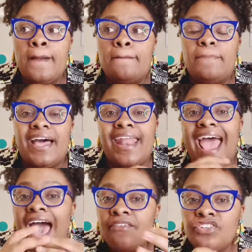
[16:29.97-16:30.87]
But
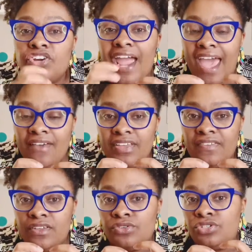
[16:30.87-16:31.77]
after
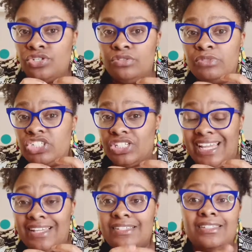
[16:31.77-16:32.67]
having those two
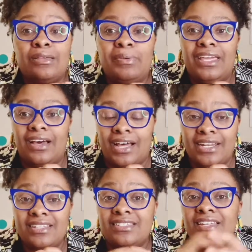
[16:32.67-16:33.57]
machines, to be
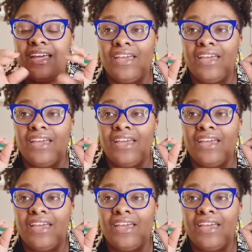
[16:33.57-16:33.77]
honest,